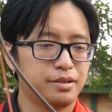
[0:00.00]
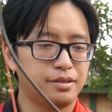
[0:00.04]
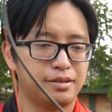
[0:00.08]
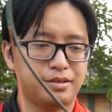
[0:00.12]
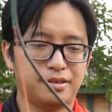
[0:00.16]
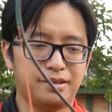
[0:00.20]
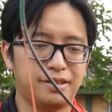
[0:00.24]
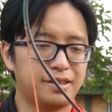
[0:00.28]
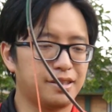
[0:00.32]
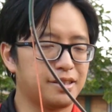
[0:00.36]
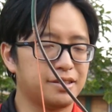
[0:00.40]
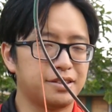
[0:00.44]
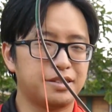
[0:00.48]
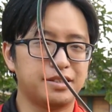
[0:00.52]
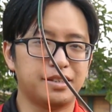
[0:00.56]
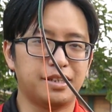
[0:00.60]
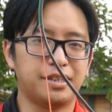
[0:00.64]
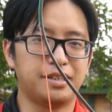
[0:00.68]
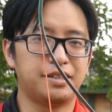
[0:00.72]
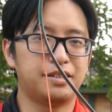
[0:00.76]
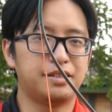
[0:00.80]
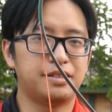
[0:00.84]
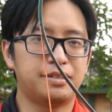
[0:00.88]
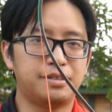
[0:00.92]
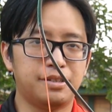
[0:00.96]
Like I
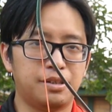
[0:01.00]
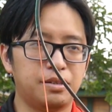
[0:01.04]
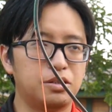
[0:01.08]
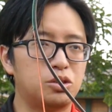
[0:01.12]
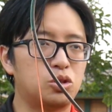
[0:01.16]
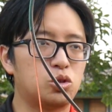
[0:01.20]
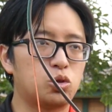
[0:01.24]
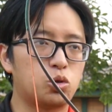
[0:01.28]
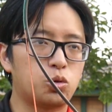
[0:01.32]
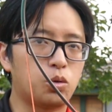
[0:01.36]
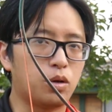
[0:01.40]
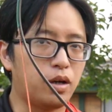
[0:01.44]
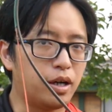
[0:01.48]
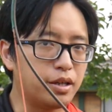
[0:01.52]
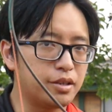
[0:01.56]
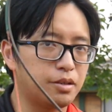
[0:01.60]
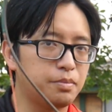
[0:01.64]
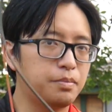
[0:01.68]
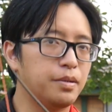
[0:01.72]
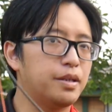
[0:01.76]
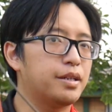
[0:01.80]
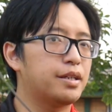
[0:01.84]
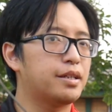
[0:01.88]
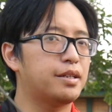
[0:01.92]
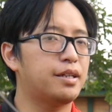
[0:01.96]
said, don't try to
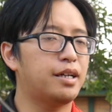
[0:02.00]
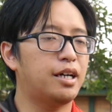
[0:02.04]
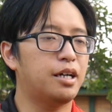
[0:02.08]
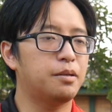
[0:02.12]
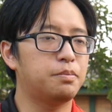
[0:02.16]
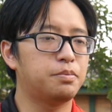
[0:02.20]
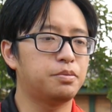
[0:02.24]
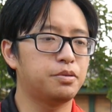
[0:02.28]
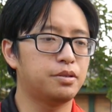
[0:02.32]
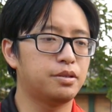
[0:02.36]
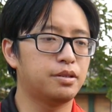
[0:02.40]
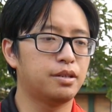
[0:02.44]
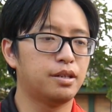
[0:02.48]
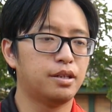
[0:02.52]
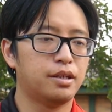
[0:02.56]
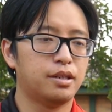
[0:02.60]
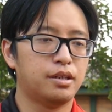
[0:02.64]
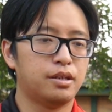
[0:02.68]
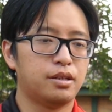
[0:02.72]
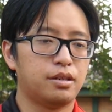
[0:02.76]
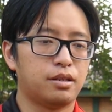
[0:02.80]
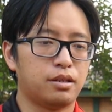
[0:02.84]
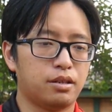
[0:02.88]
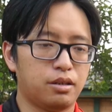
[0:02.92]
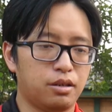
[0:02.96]
make it happen.
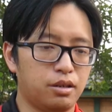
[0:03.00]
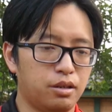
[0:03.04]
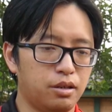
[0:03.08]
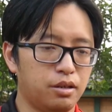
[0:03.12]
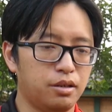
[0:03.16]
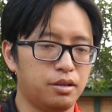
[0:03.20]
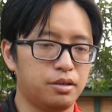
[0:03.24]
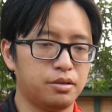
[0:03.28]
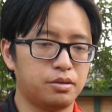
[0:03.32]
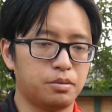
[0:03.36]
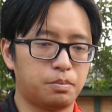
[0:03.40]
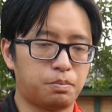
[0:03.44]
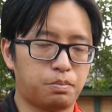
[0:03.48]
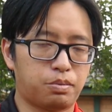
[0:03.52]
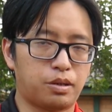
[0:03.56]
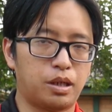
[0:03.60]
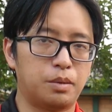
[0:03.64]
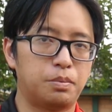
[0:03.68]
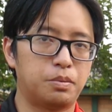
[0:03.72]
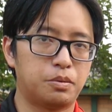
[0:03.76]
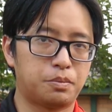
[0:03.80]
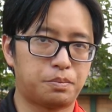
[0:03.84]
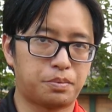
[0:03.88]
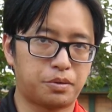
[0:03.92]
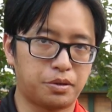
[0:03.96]
Learn the
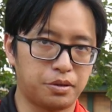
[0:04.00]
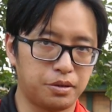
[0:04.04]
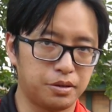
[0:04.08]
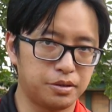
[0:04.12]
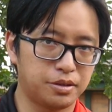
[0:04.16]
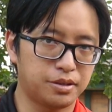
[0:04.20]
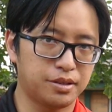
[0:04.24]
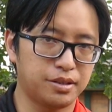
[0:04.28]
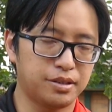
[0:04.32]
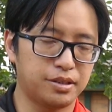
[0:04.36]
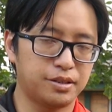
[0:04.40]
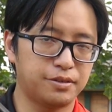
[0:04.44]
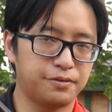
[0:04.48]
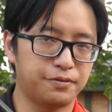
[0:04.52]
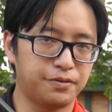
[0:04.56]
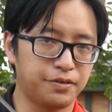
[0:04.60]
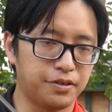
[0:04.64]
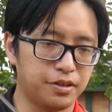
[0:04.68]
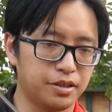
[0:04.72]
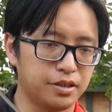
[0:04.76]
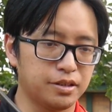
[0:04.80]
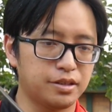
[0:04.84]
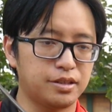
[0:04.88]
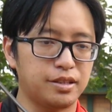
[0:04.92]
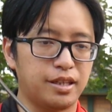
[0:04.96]
proper process
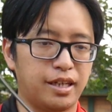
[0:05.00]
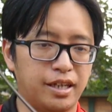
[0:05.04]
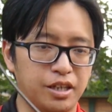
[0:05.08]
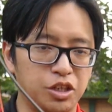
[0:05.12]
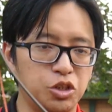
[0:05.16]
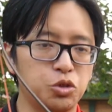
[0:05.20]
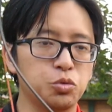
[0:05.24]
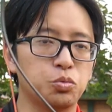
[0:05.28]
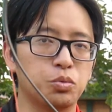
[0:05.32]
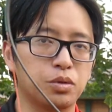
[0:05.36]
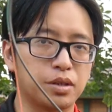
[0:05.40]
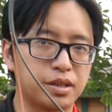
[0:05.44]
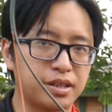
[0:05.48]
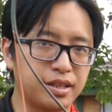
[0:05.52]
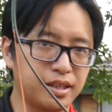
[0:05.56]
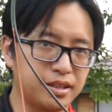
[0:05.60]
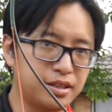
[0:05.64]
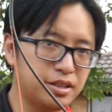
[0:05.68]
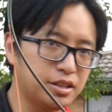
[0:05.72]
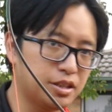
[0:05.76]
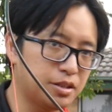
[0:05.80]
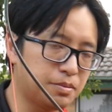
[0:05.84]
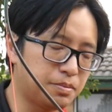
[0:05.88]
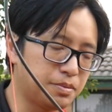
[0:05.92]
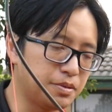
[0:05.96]
first and you will get
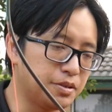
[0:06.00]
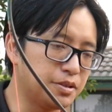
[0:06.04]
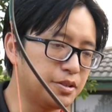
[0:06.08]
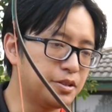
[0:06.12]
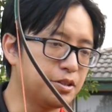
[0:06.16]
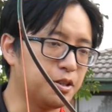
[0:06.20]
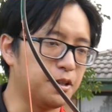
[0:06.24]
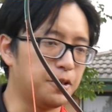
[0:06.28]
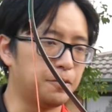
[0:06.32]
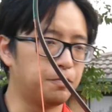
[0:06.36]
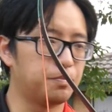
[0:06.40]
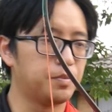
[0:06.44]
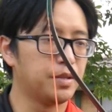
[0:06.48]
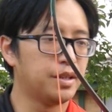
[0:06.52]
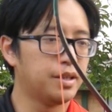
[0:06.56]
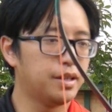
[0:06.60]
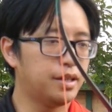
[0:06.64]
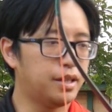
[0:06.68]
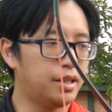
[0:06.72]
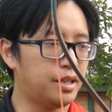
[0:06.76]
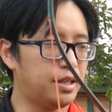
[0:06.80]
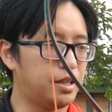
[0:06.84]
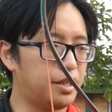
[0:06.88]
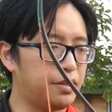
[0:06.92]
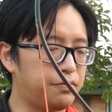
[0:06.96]
this result.
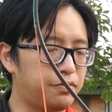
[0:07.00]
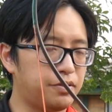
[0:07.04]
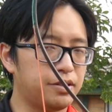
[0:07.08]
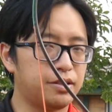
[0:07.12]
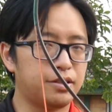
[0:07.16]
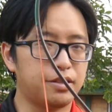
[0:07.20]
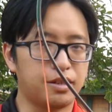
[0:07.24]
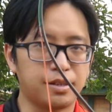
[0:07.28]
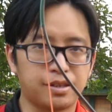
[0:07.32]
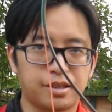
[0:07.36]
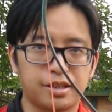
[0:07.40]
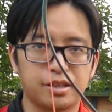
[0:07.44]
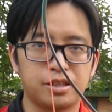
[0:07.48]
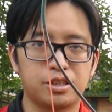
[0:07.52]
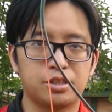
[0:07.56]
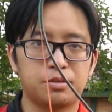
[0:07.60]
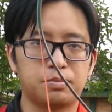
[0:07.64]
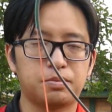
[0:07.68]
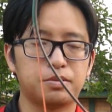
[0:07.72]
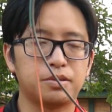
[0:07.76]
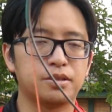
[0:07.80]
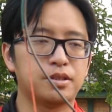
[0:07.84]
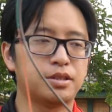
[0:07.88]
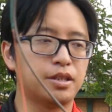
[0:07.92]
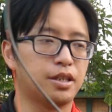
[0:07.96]
If you don't get this
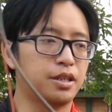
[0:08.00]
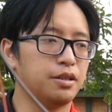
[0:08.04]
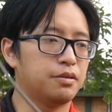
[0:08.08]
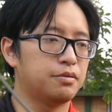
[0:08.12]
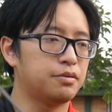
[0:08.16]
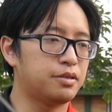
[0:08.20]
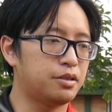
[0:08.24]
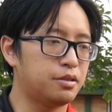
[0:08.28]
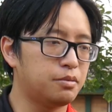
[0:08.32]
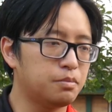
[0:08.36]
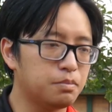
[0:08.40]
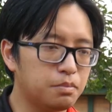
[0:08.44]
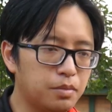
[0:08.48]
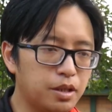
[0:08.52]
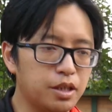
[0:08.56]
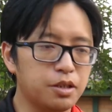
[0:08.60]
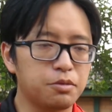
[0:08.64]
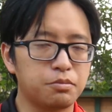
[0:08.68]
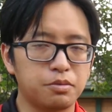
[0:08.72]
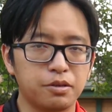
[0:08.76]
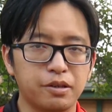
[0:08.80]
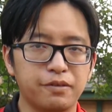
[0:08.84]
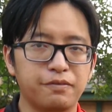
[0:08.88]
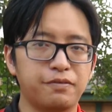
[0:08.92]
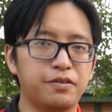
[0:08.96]
result, then it may
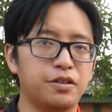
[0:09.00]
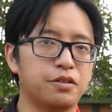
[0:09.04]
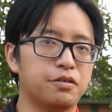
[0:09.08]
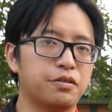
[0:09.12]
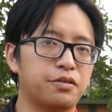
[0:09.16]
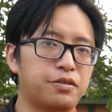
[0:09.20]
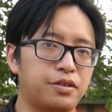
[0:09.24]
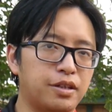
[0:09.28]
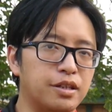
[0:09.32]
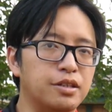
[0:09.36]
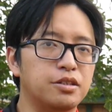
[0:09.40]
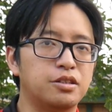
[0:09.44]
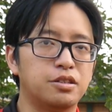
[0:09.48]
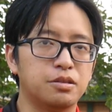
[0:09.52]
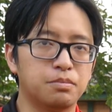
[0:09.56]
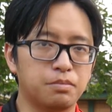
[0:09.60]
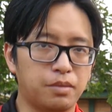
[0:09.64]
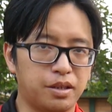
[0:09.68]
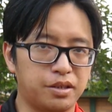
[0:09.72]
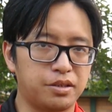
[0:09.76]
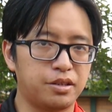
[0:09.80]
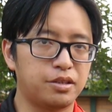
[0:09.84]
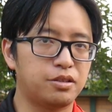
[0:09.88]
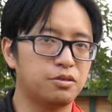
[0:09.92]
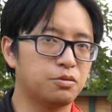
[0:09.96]
reveal things you
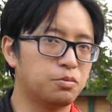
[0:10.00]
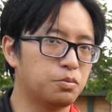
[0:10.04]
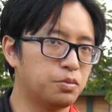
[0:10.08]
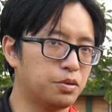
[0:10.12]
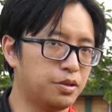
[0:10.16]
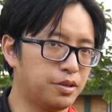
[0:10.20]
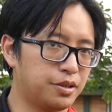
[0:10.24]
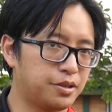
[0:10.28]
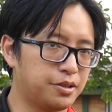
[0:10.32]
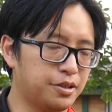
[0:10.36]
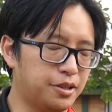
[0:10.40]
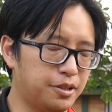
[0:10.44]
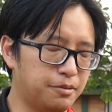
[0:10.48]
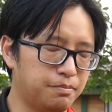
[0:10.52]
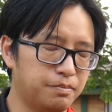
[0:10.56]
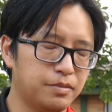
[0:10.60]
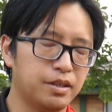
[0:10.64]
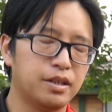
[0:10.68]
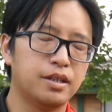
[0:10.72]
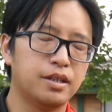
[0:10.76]
might need to work on.